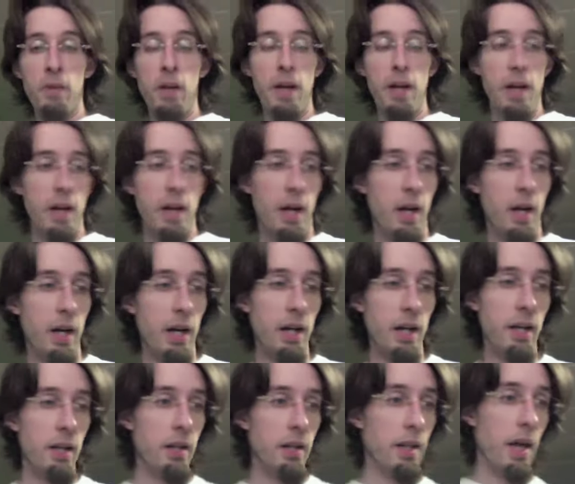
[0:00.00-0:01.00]

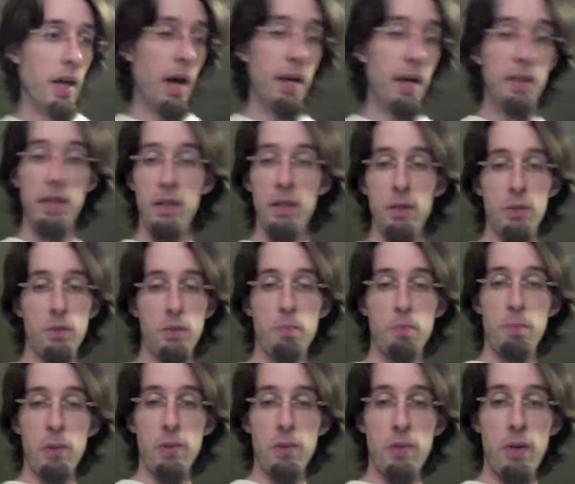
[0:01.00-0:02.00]
I think those
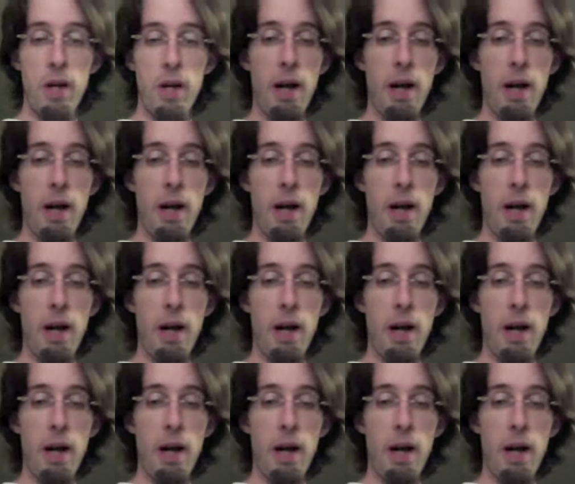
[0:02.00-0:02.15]
books are great.